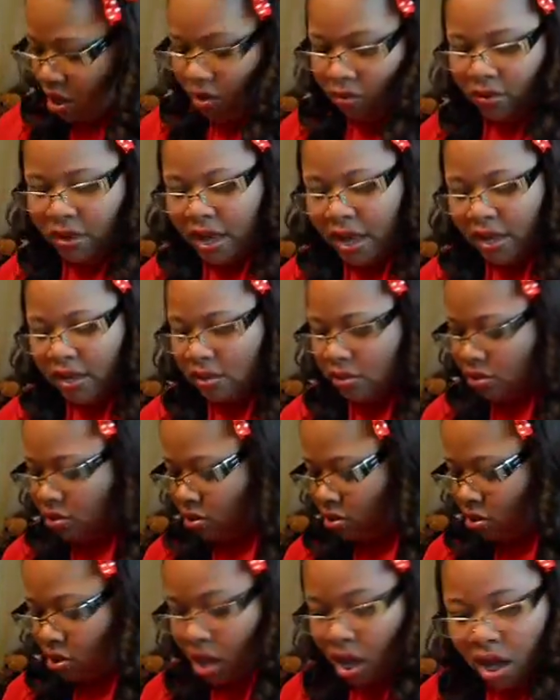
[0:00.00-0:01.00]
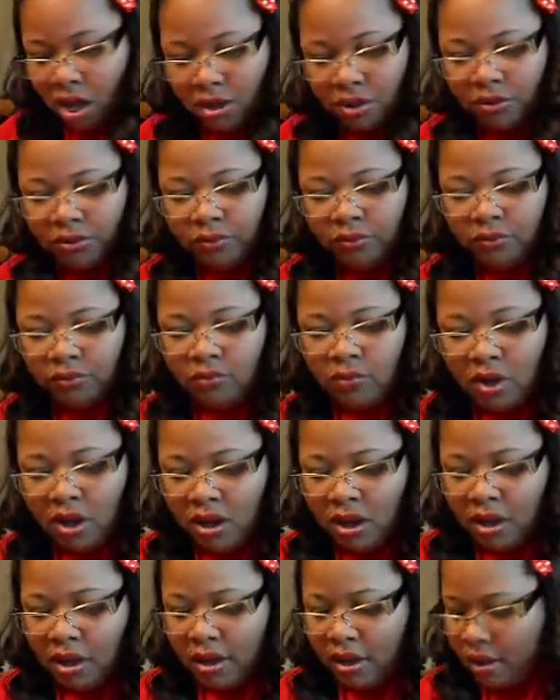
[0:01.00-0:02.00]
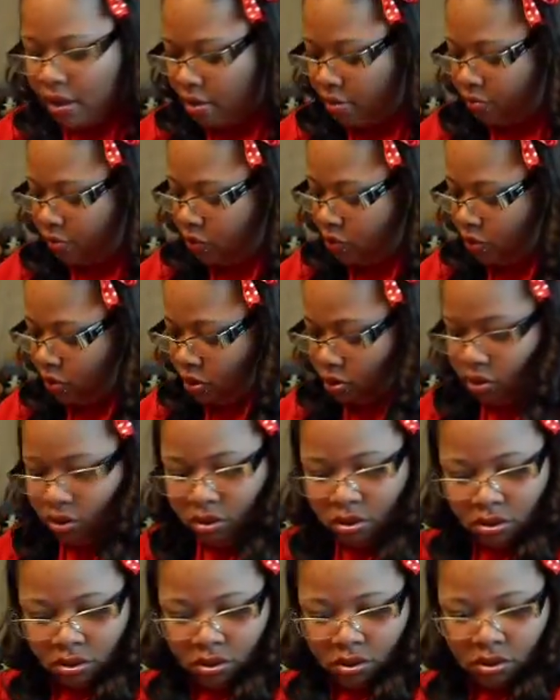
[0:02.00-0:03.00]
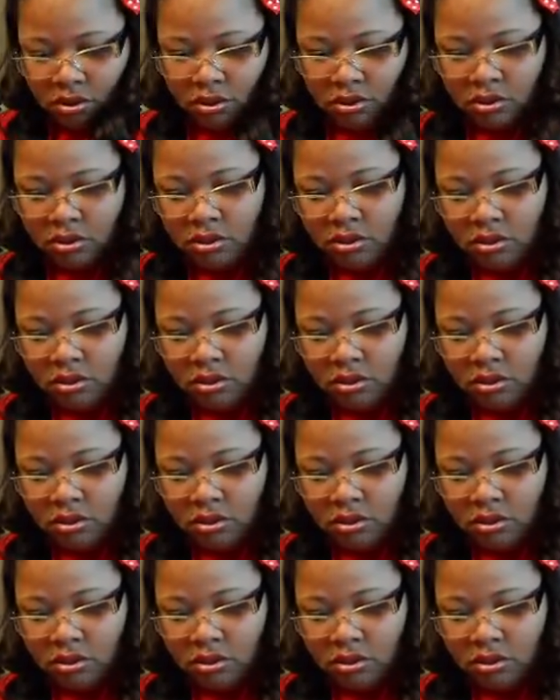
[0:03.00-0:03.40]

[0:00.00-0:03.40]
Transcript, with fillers: Okay, so while I'm doing this,